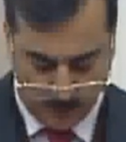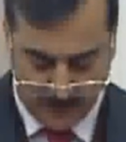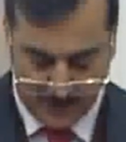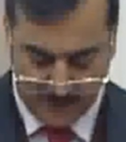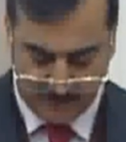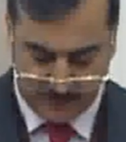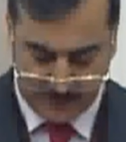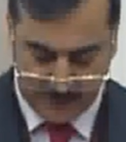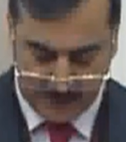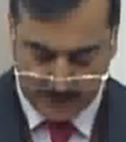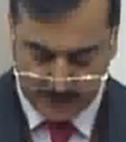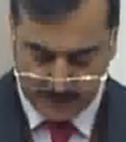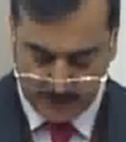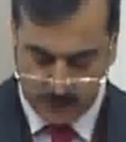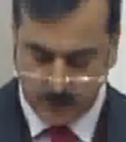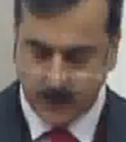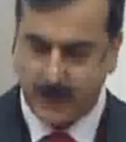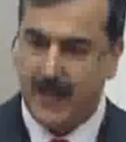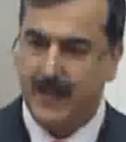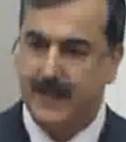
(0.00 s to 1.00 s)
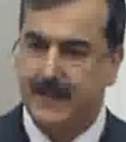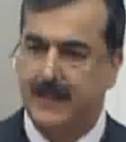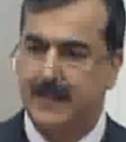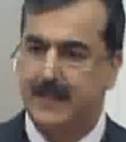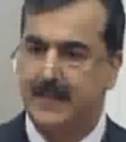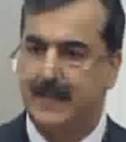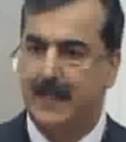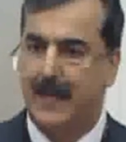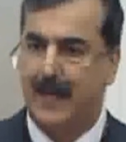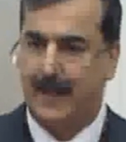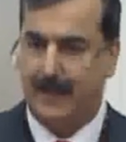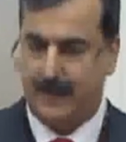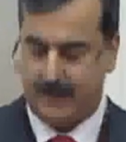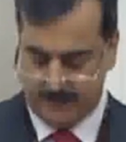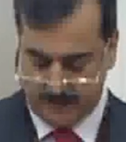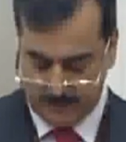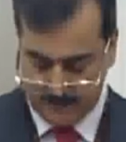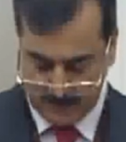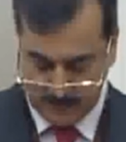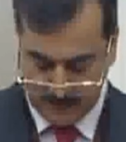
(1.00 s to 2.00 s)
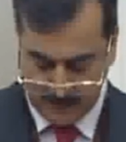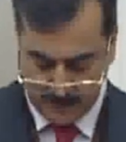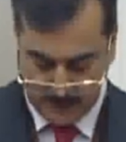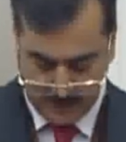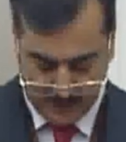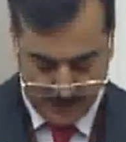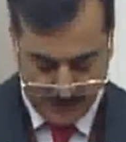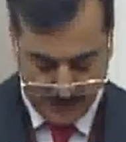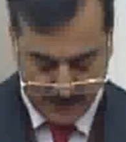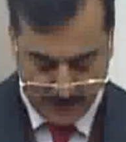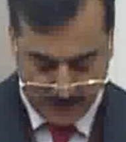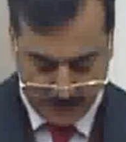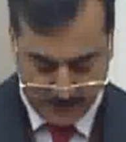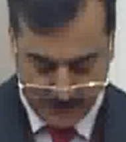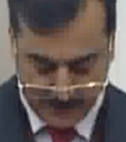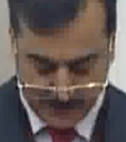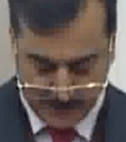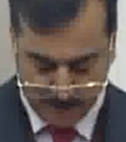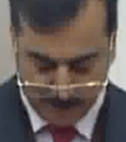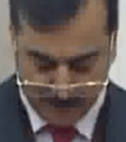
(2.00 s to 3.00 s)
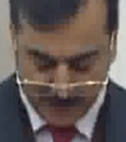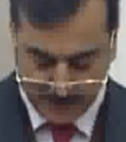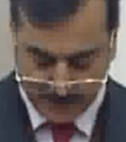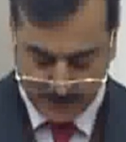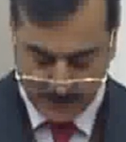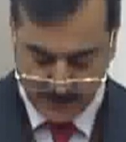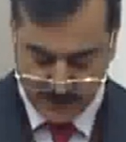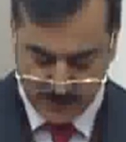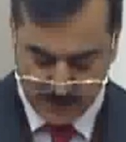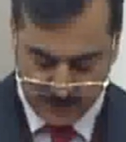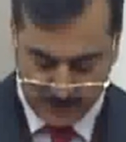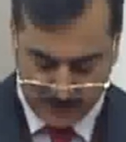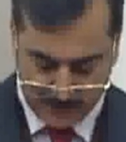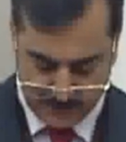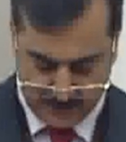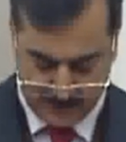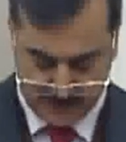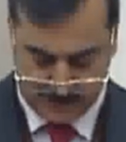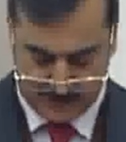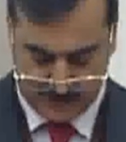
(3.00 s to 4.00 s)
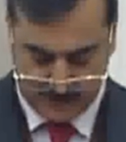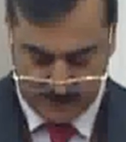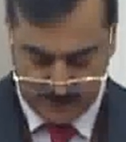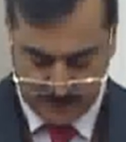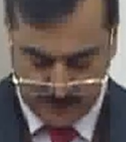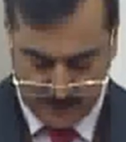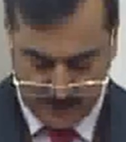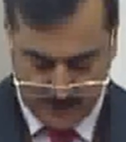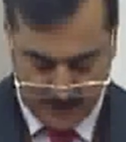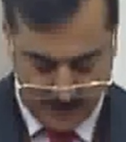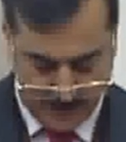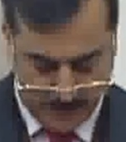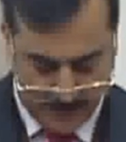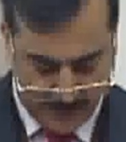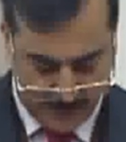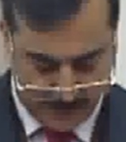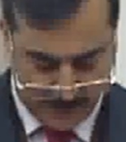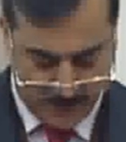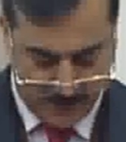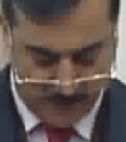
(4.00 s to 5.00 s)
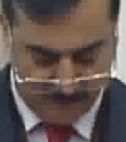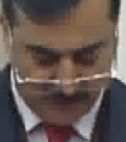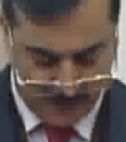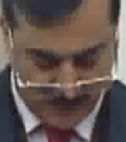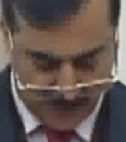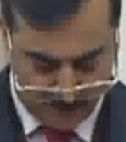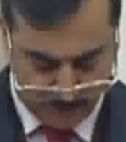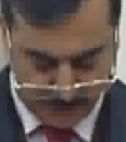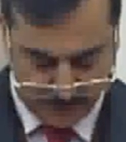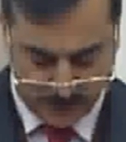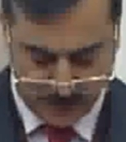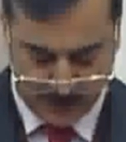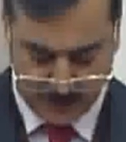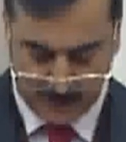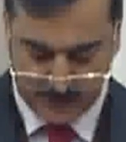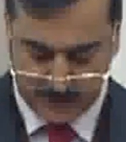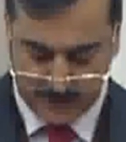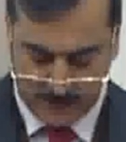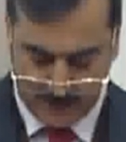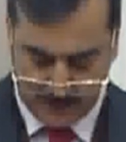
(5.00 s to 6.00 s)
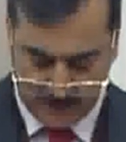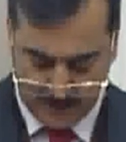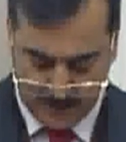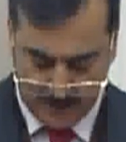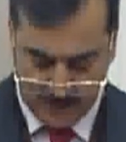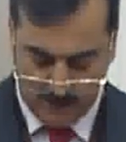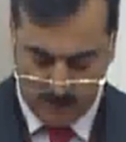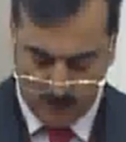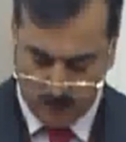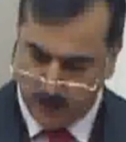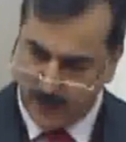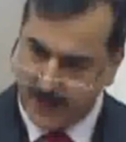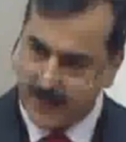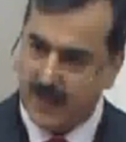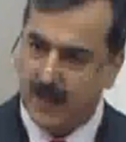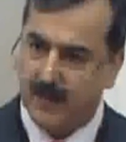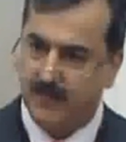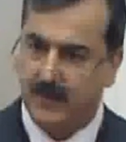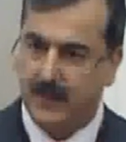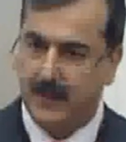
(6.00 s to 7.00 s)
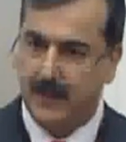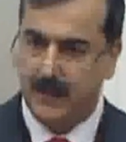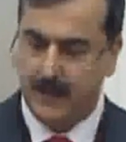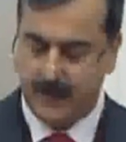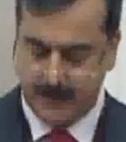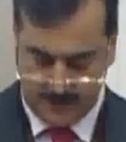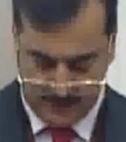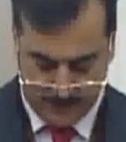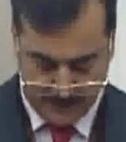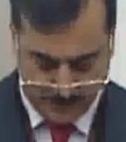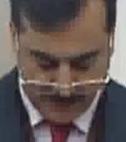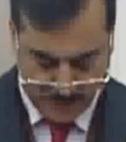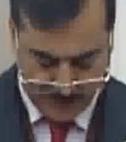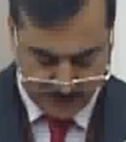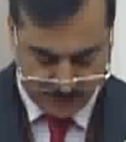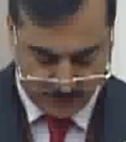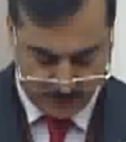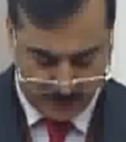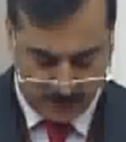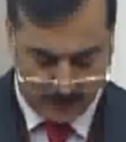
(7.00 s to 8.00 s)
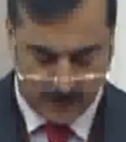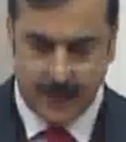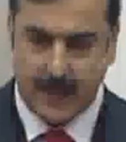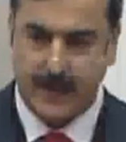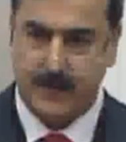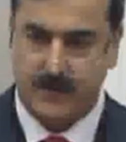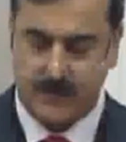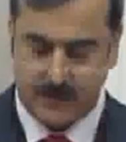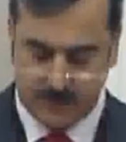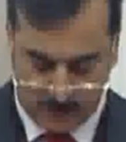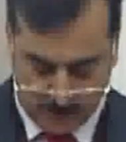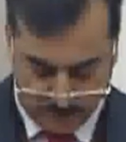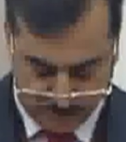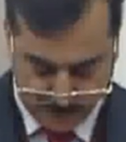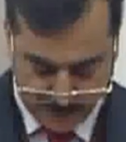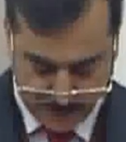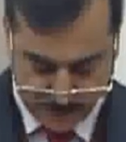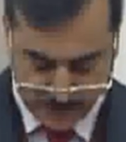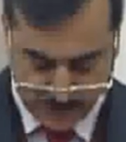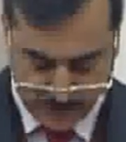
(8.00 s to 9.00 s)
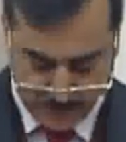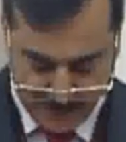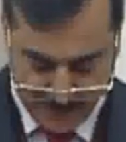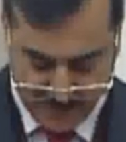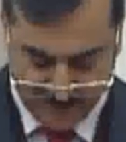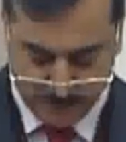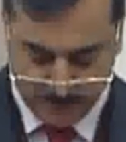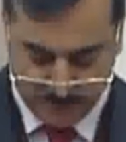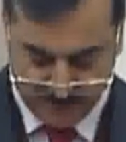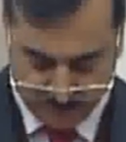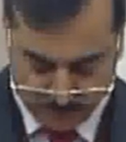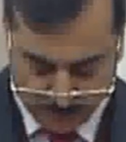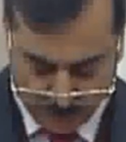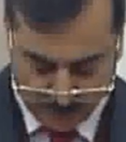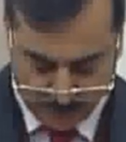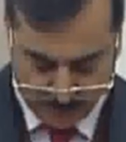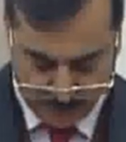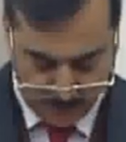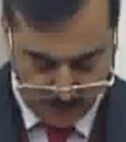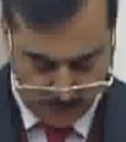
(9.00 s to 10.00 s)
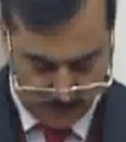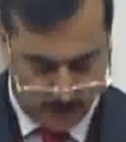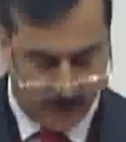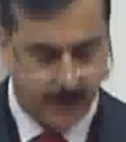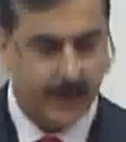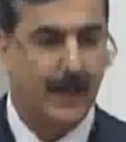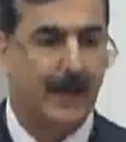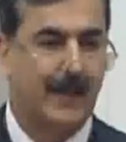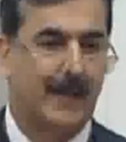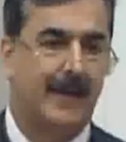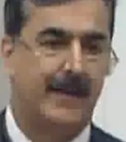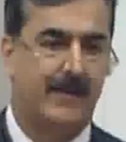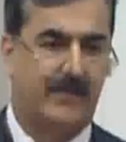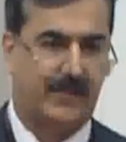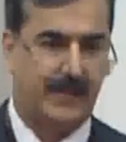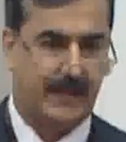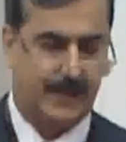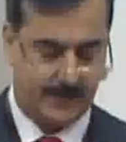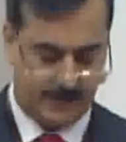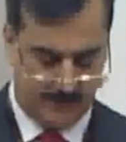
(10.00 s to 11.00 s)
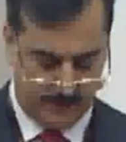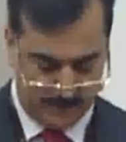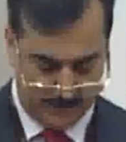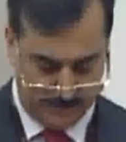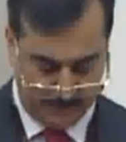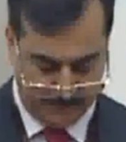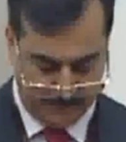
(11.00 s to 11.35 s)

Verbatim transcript: We have taken united stand in our independent struggles and have helped each other whenever natural catastrophes have befallen on our countries.